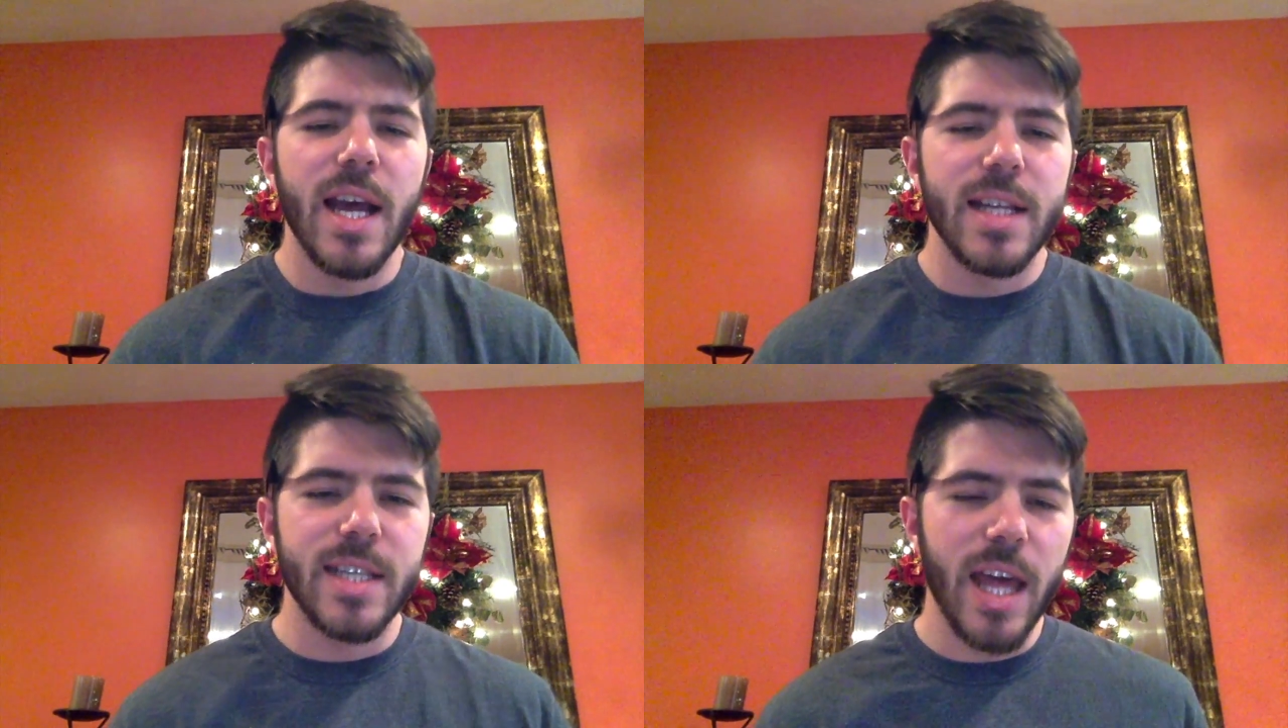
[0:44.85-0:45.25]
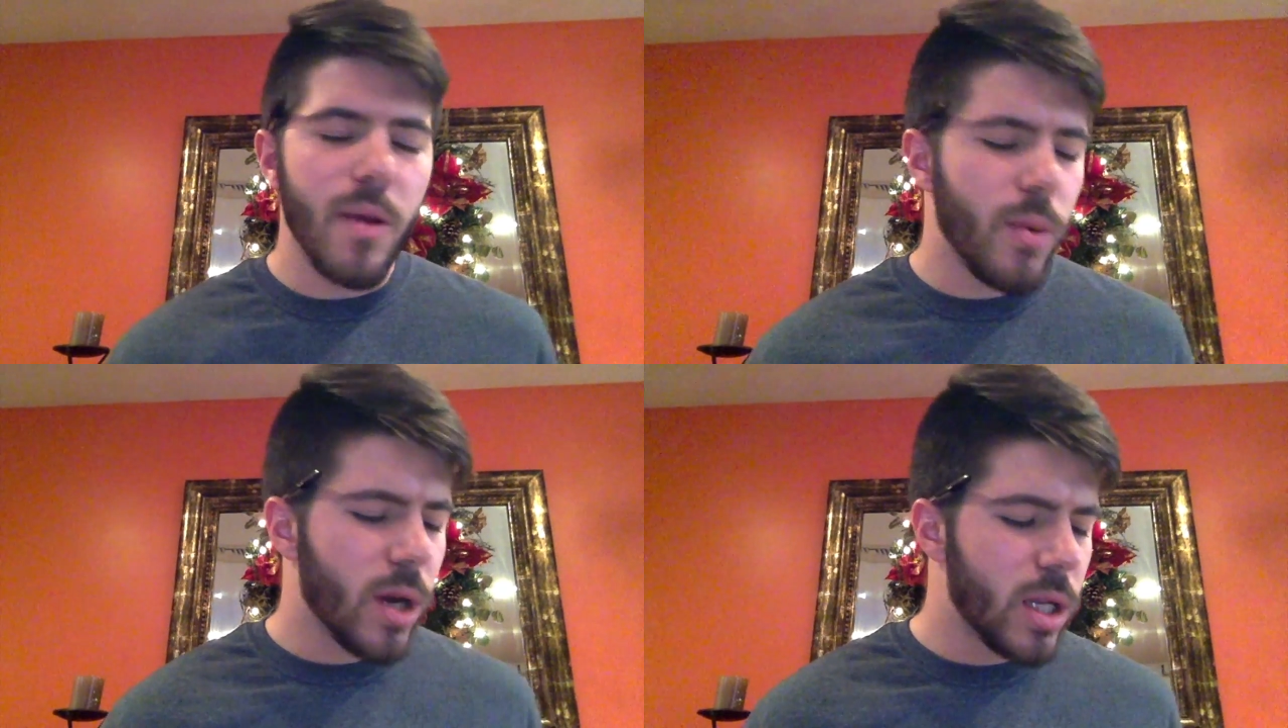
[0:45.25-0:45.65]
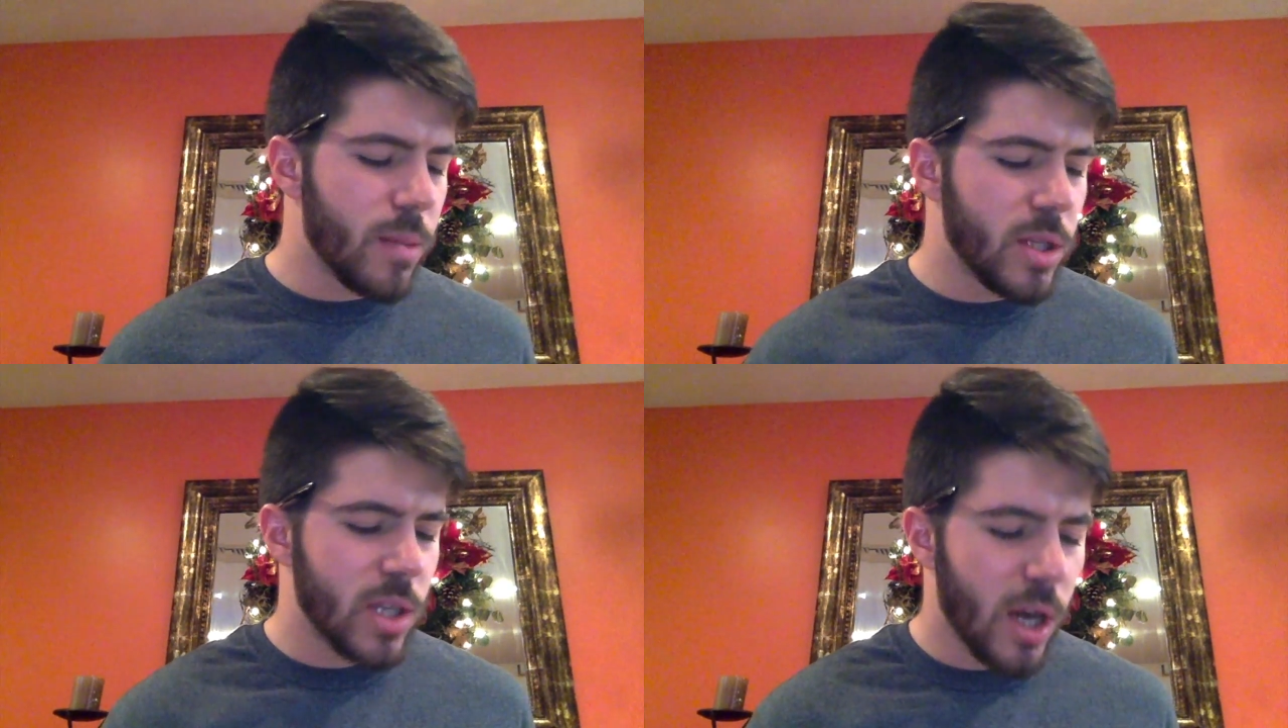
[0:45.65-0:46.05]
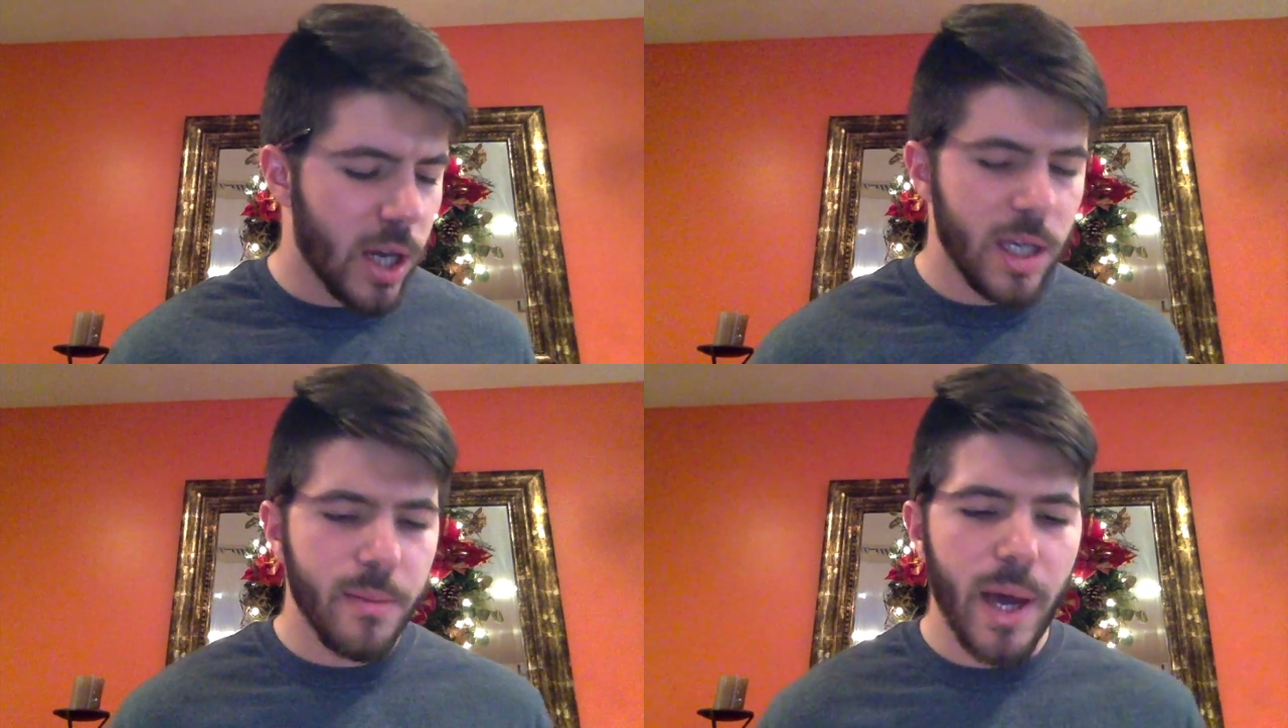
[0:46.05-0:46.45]
Today we're going to be
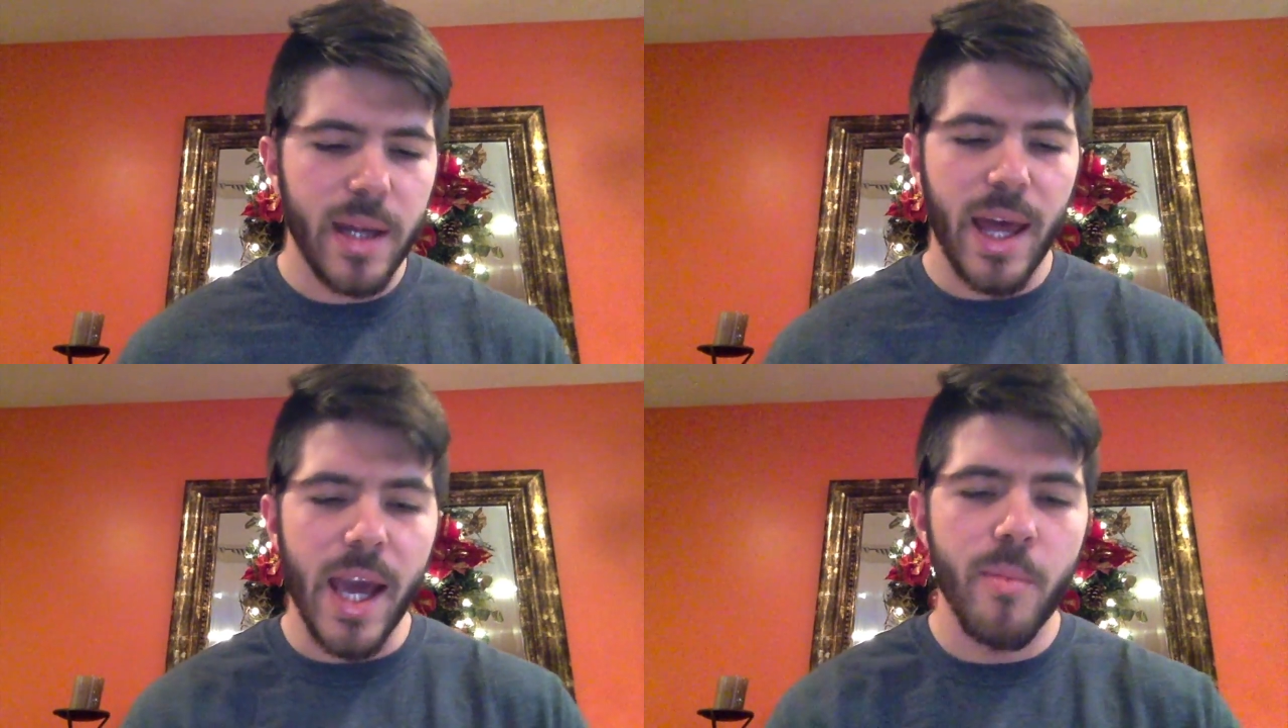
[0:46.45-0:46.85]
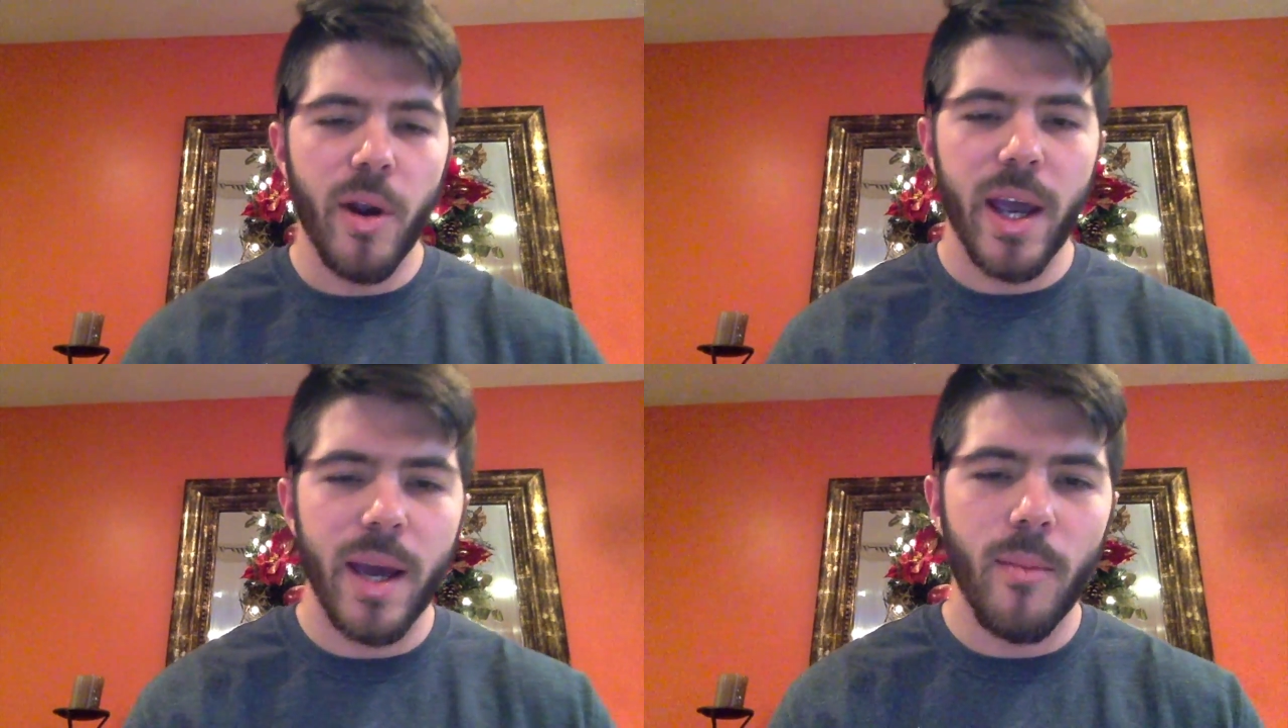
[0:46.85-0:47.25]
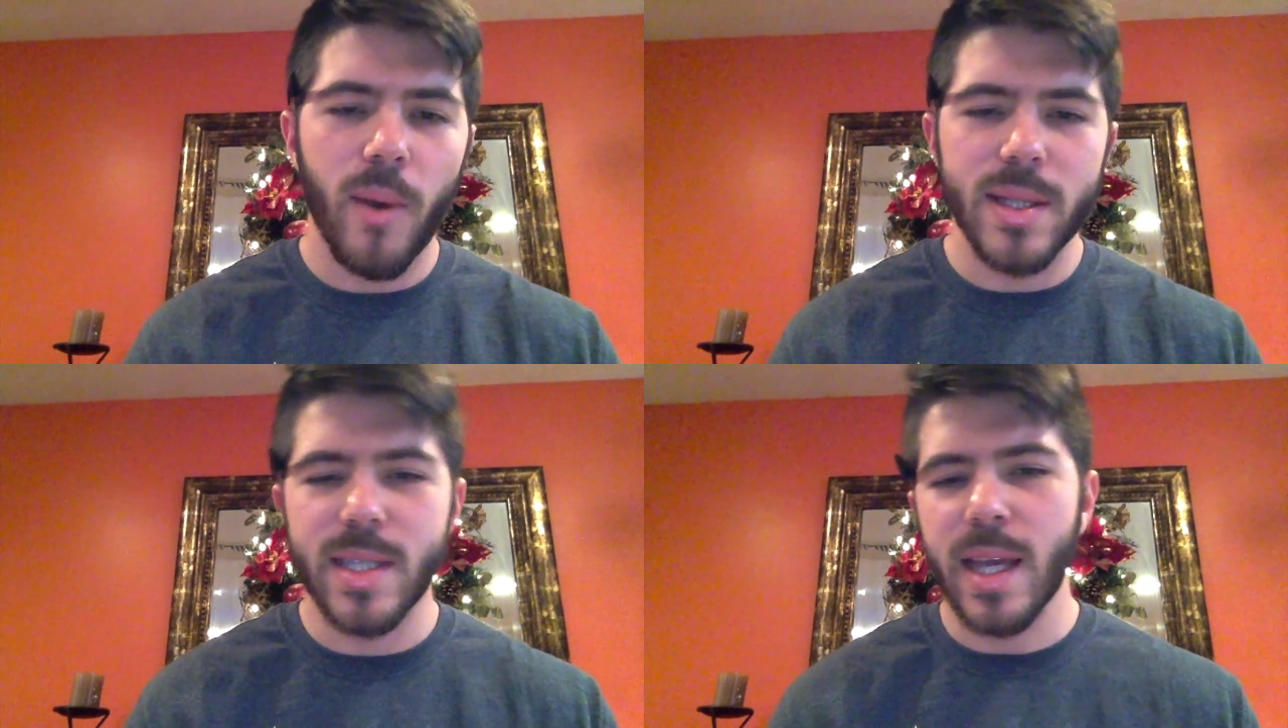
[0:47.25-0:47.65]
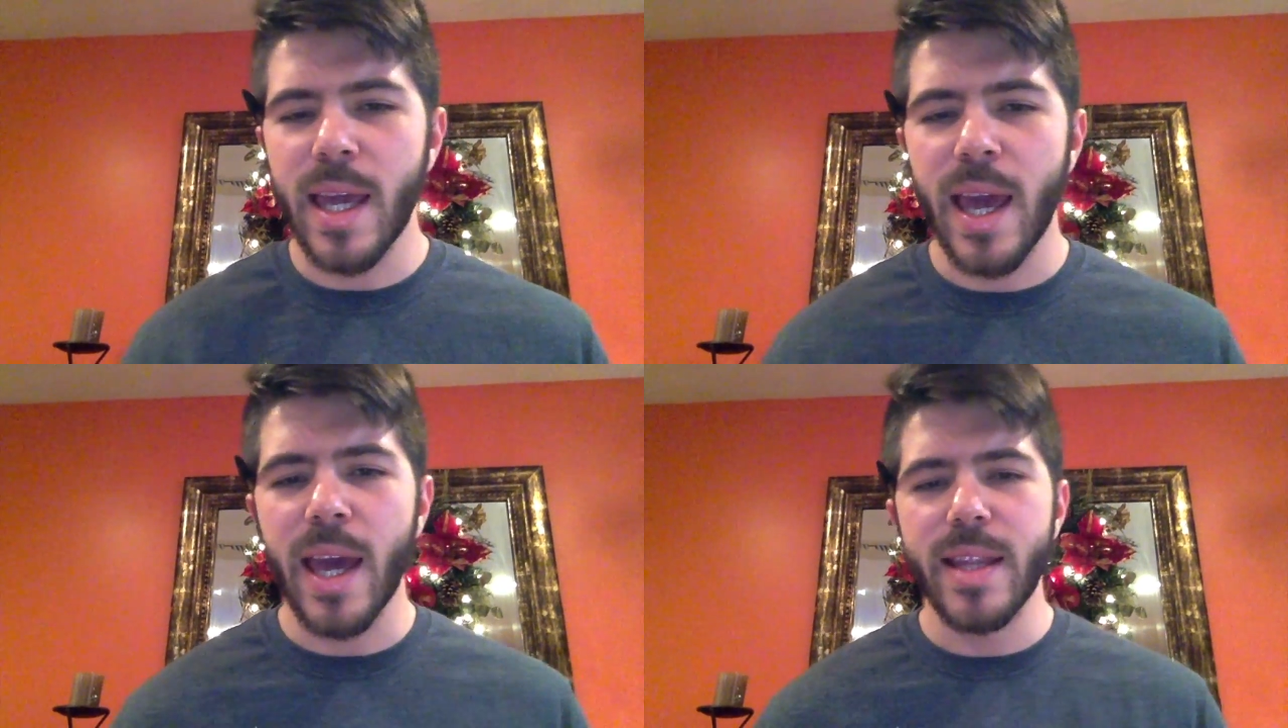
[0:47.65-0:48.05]
talking about Abraham once
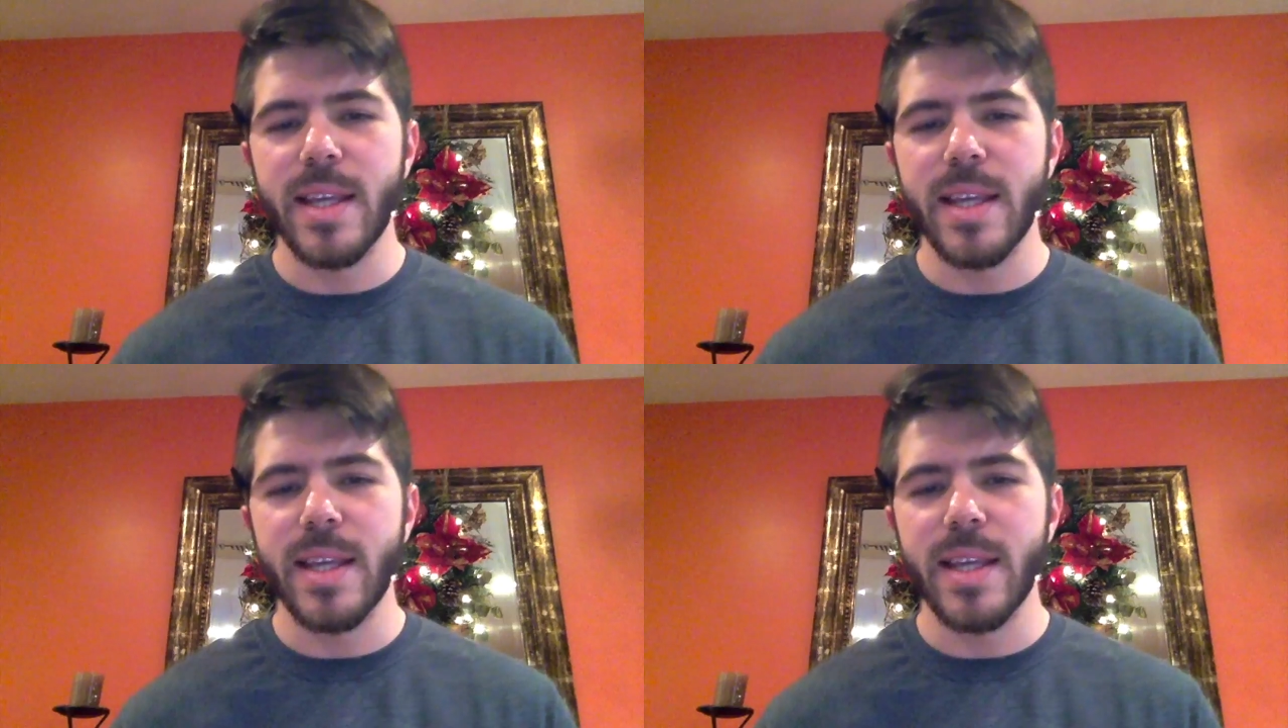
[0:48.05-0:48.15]
again.